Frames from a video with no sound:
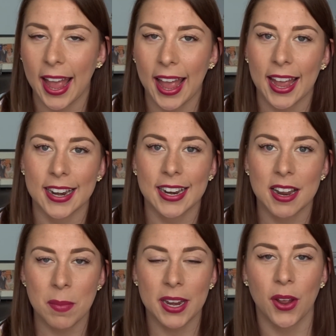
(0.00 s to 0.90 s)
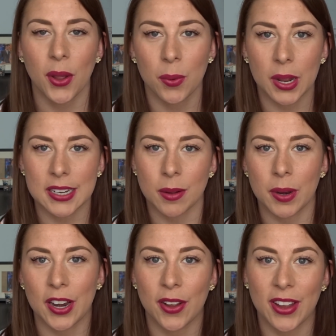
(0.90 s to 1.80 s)
And let me know down
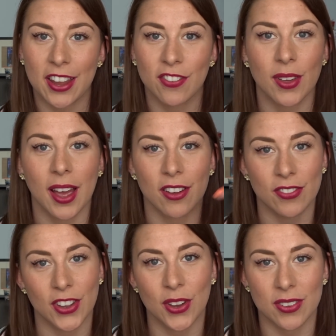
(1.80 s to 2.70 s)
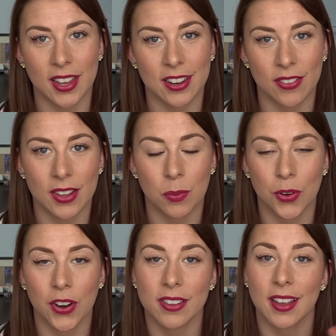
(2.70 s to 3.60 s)
below if you have used any of these
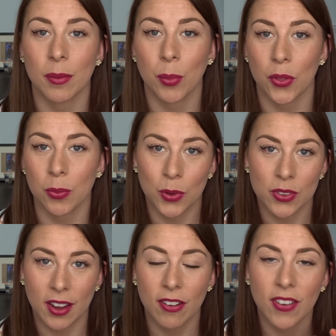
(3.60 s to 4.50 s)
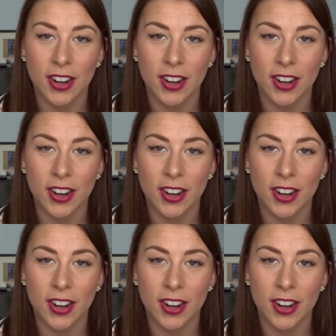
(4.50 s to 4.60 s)
products and bought them yourself.